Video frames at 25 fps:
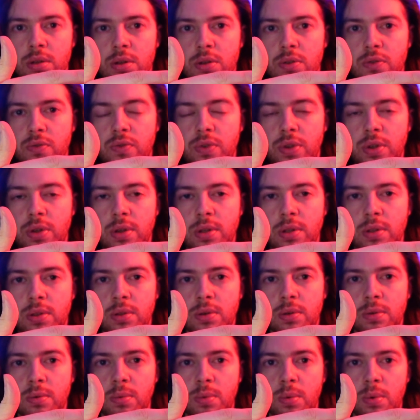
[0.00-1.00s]
Feeling
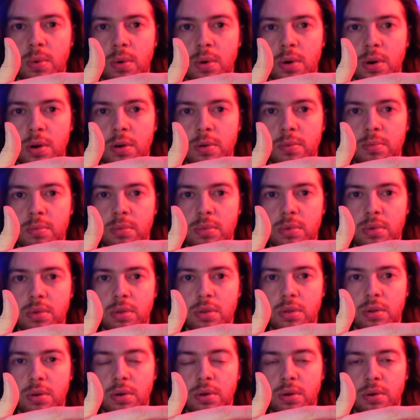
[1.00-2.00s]
the
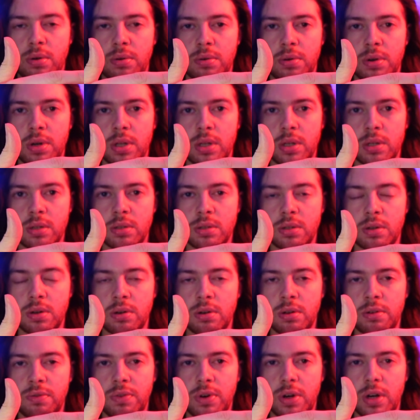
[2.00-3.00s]
warmth or coolness or
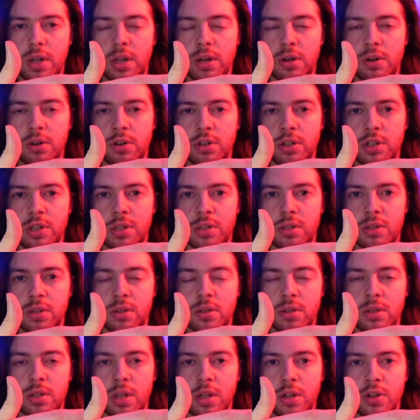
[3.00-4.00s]
different energy
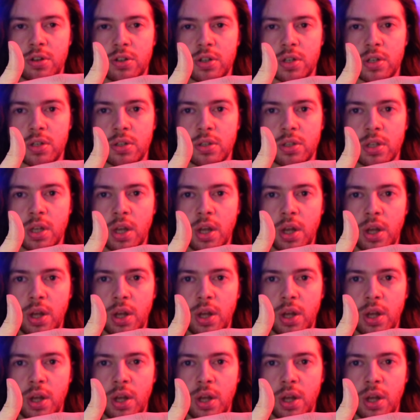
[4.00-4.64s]
sensations